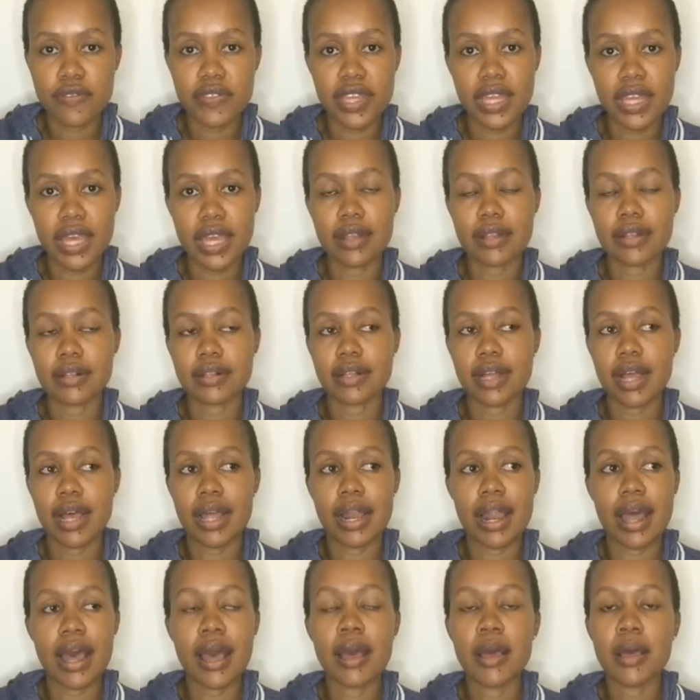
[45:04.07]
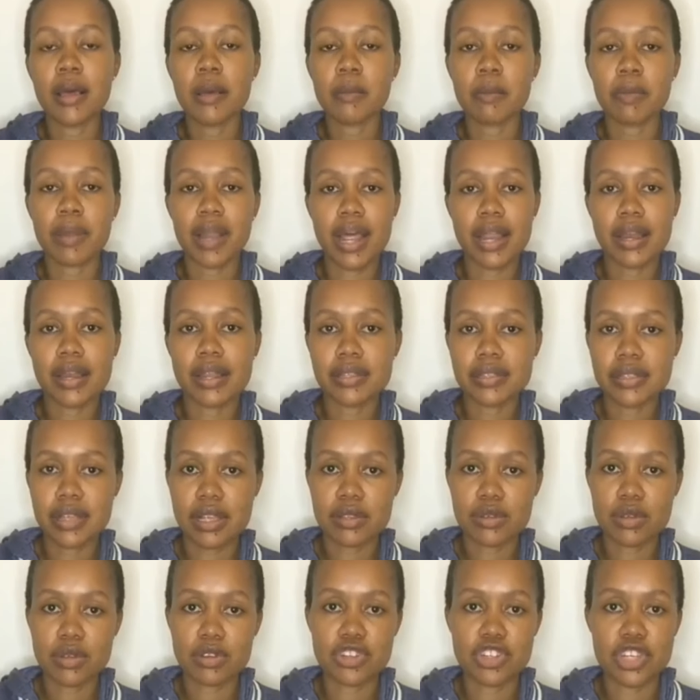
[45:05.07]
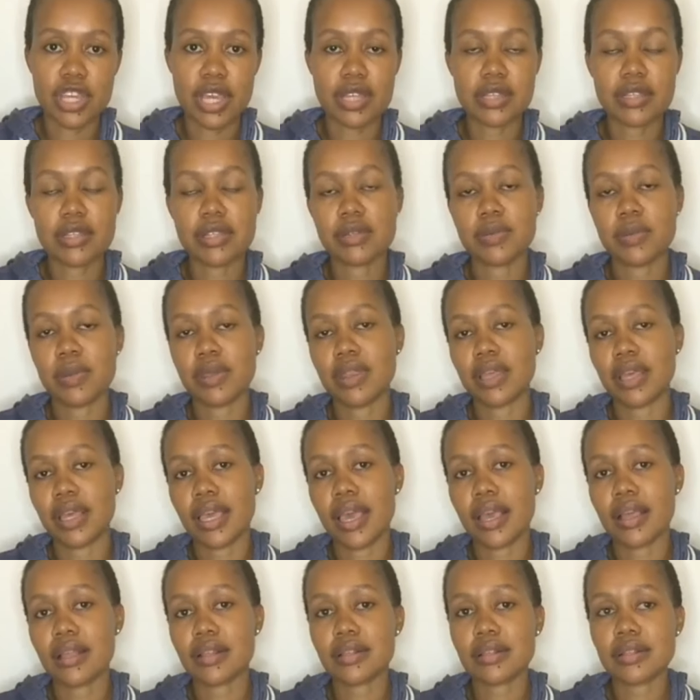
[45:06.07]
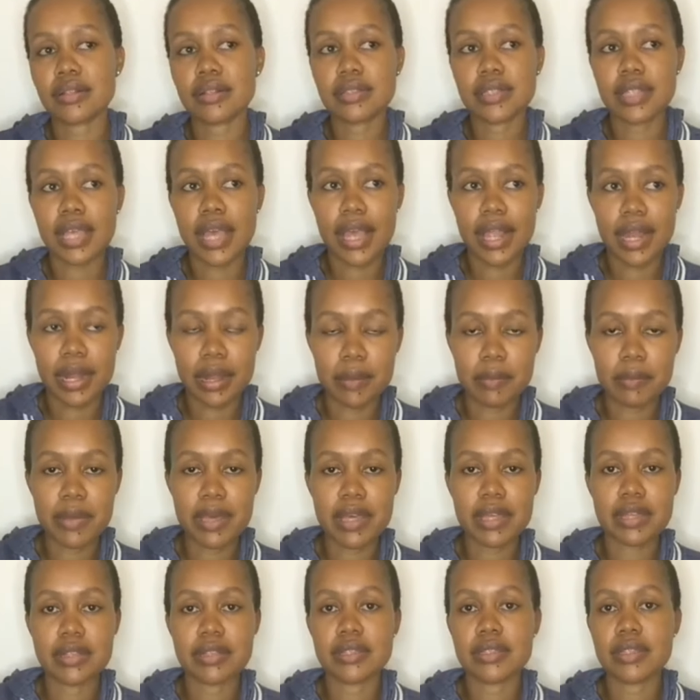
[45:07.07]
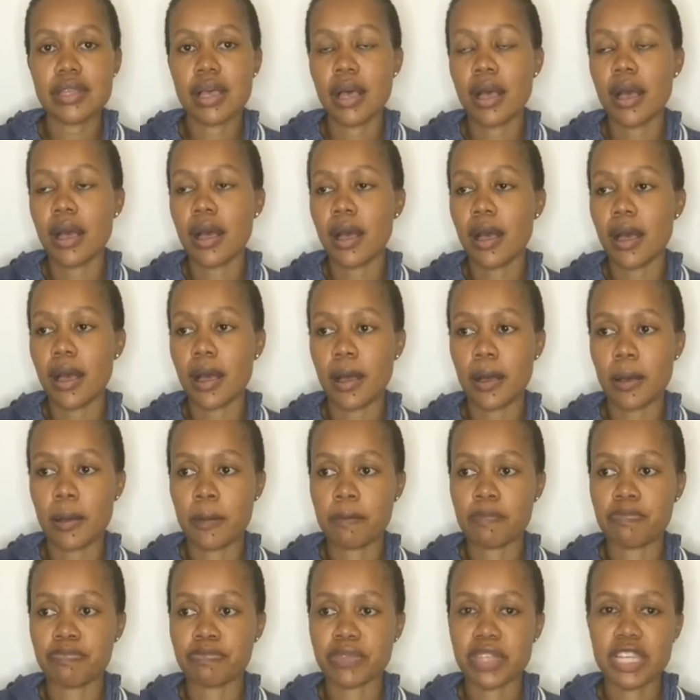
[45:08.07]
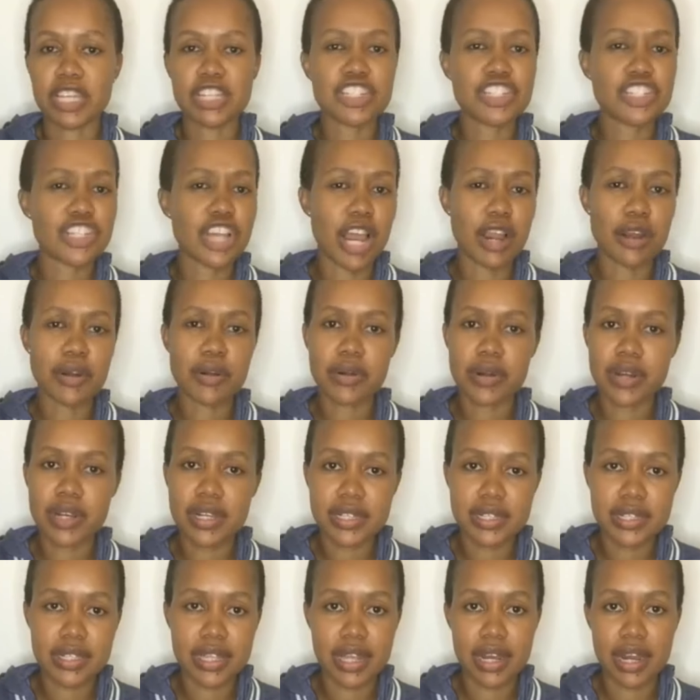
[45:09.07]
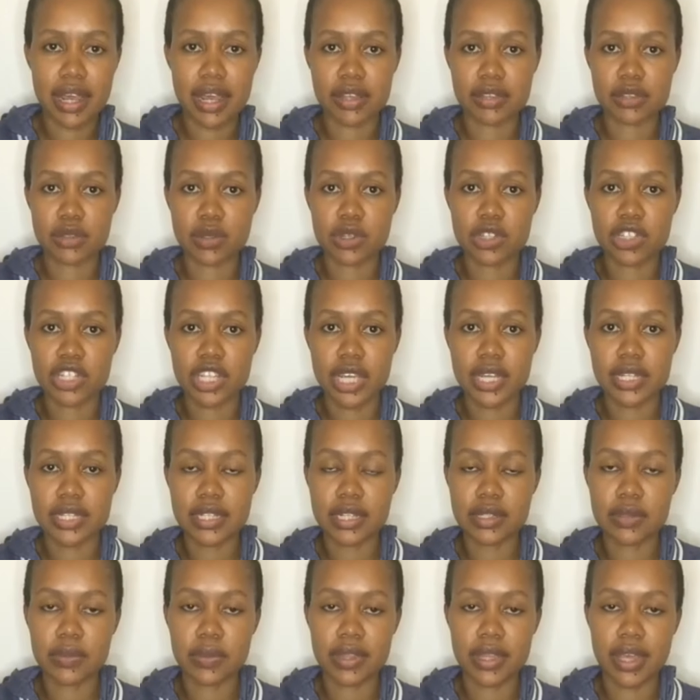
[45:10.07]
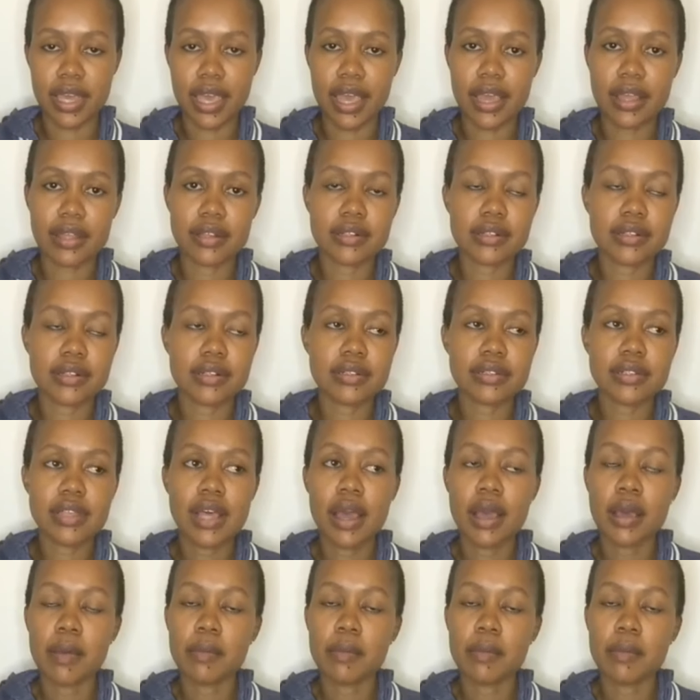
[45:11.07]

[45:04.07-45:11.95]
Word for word: the candle color, planets associated with the candles, elements, chakras that are associated with the candles.